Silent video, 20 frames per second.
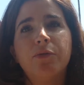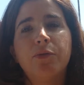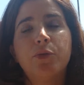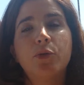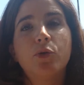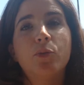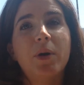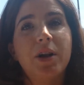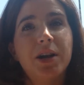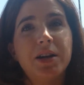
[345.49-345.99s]

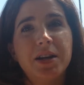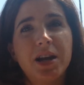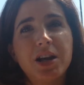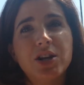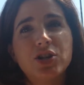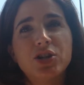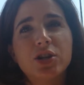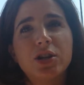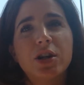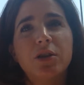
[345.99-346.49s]
through
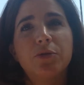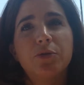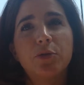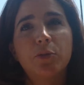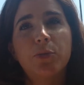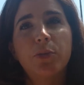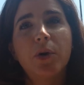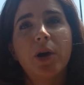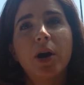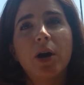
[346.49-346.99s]
meditation and
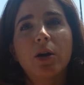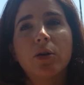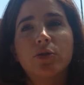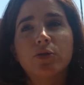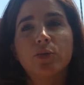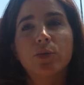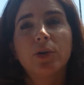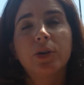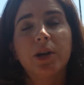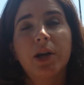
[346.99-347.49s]
through prayer
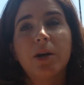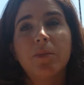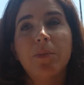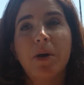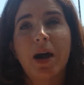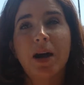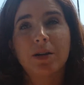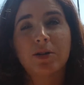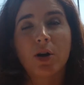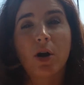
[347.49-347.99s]
to really
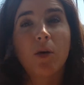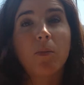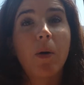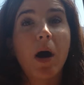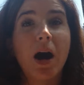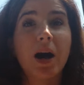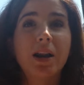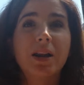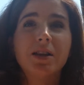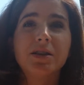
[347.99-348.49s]
impact our
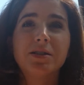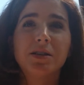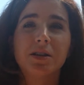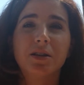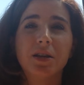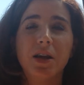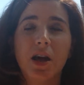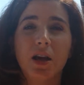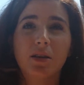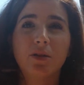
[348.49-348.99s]
bodies
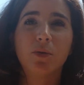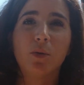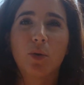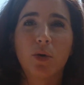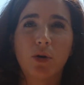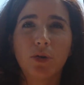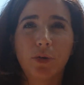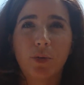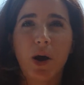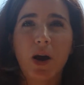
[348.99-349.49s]
and the
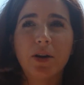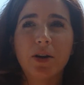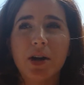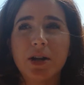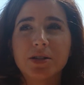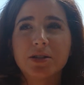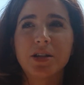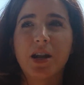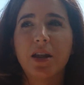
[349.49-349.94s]
world around us.